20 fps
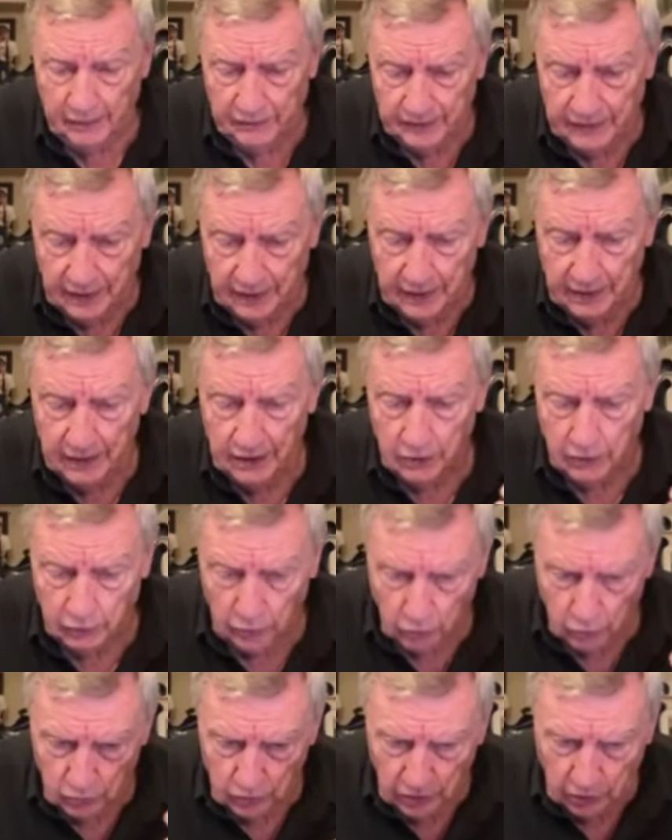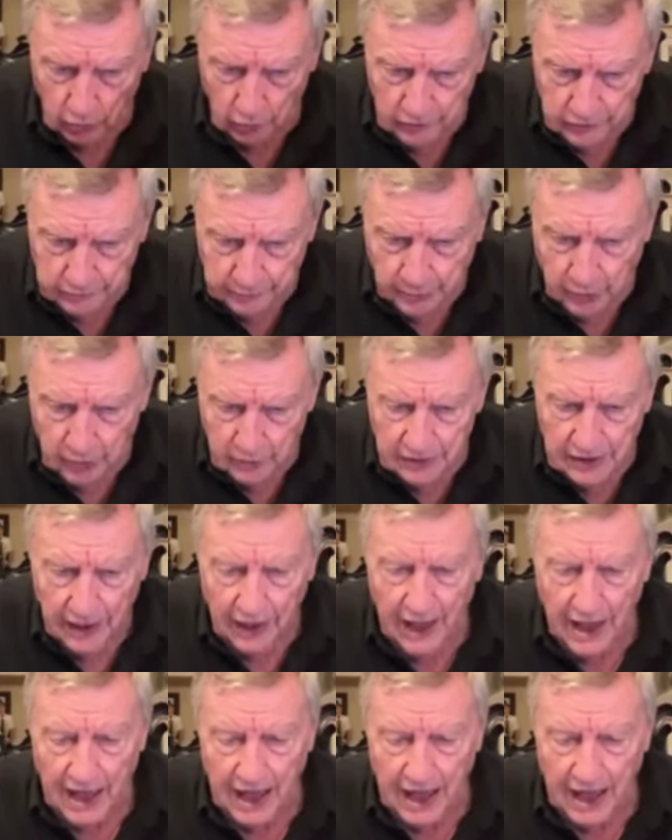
after he, through the Holy Spirit,